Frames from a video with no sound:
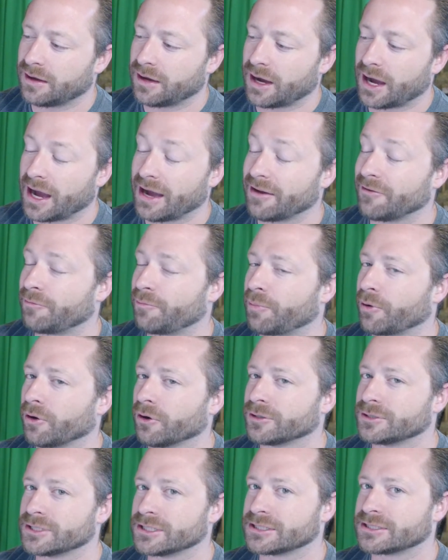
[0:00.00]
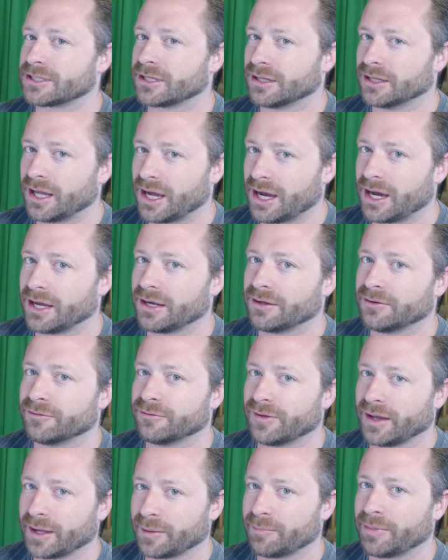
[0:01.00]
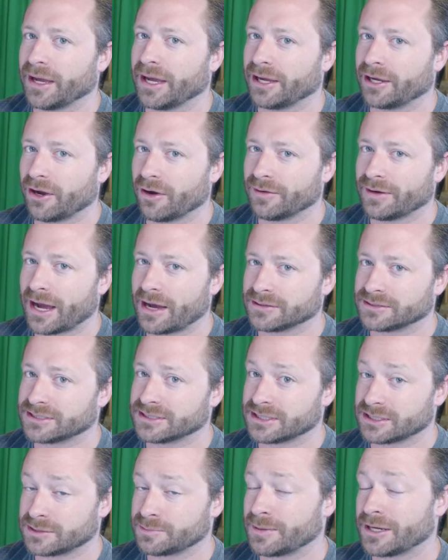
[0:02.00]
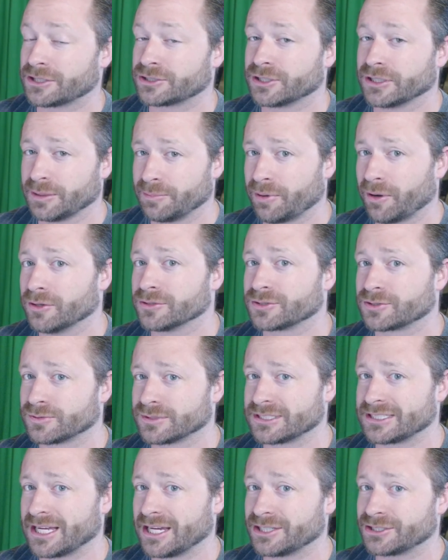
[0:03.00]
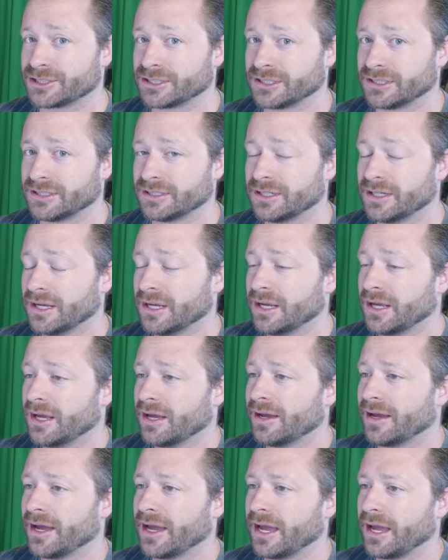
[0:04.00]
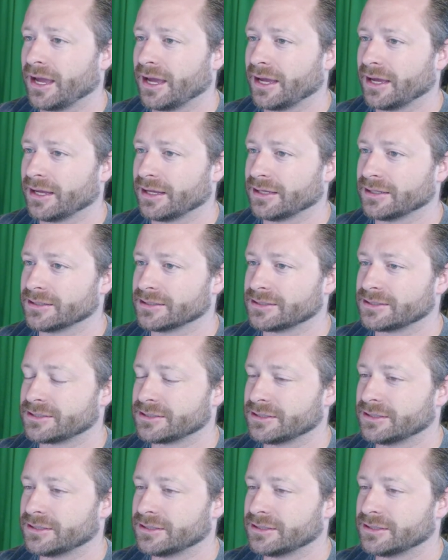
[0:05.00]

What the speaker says: I've purchased a lot of like bank owned houses, especially post recession. And